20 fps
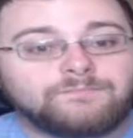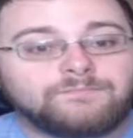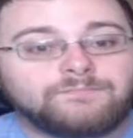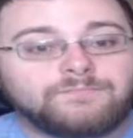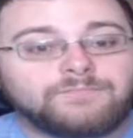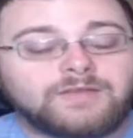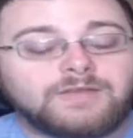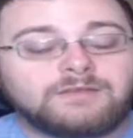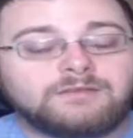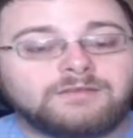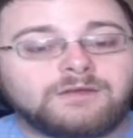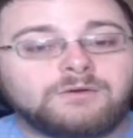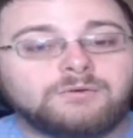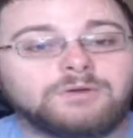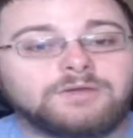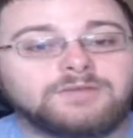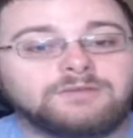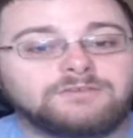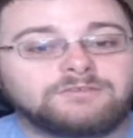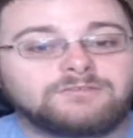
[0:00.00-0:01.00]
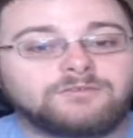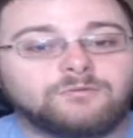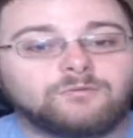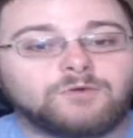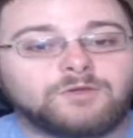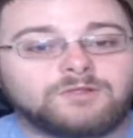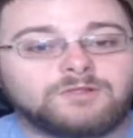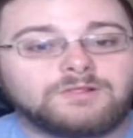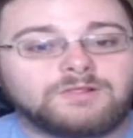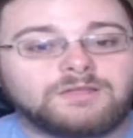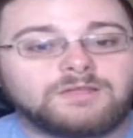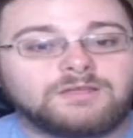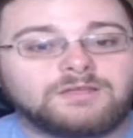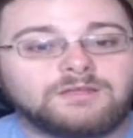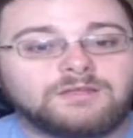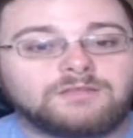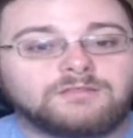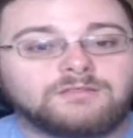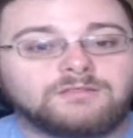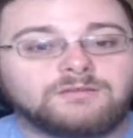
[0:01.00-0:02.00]
They know he's the one
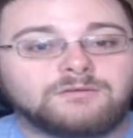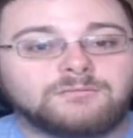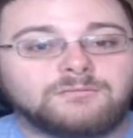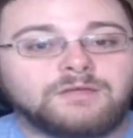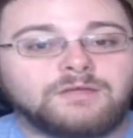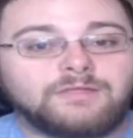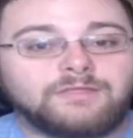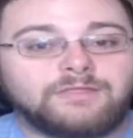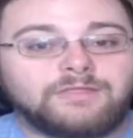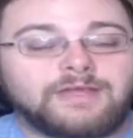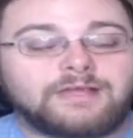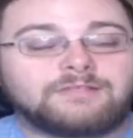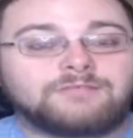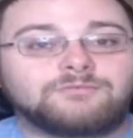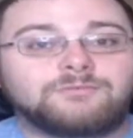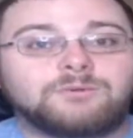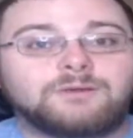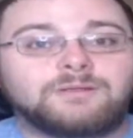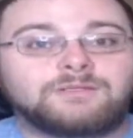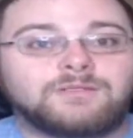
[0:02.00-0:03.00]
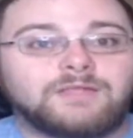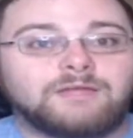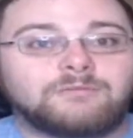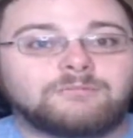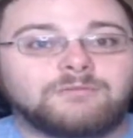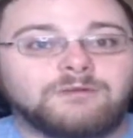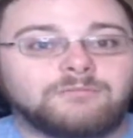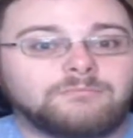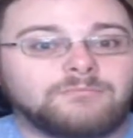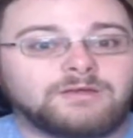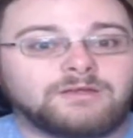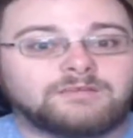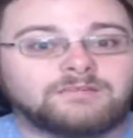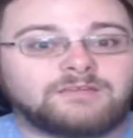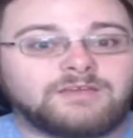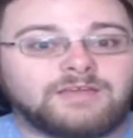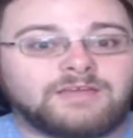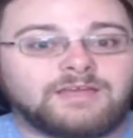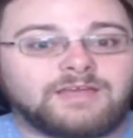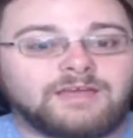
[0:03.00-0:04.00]
leading them. That's what they meant by
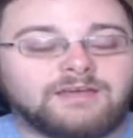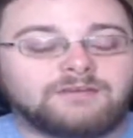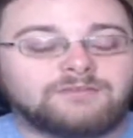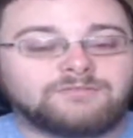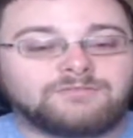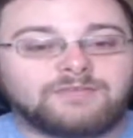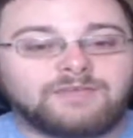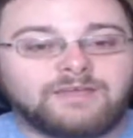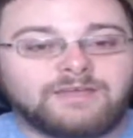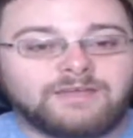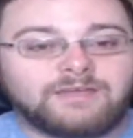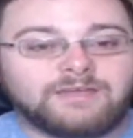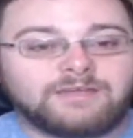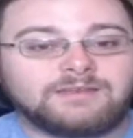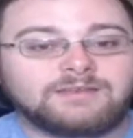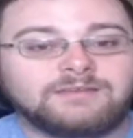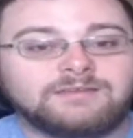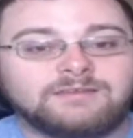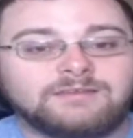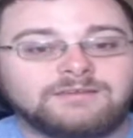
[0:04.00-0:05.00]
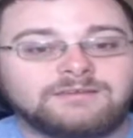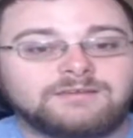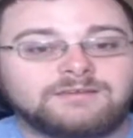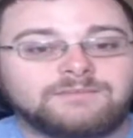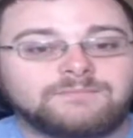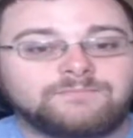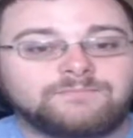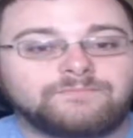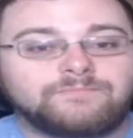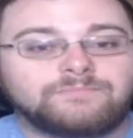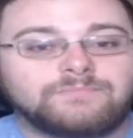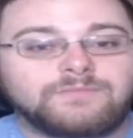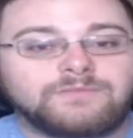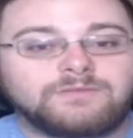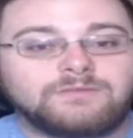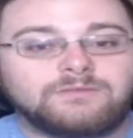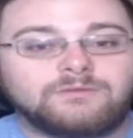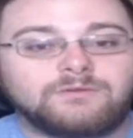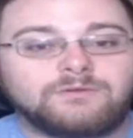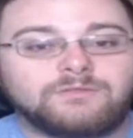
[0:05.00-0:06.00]
take out the head.
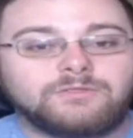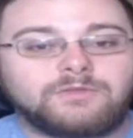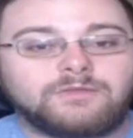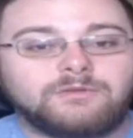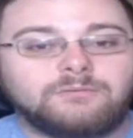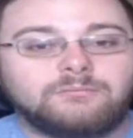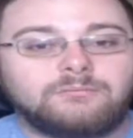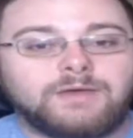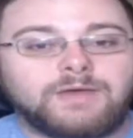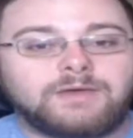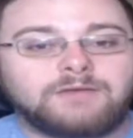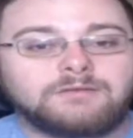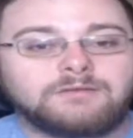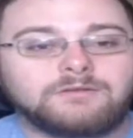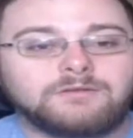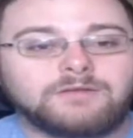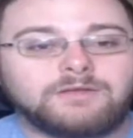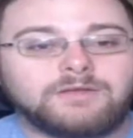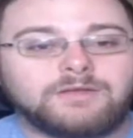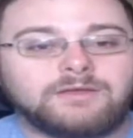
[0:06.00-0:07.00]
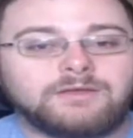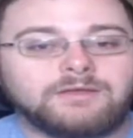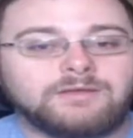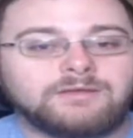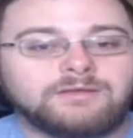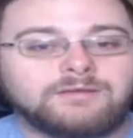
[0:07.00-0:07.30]
You're the commander, eh?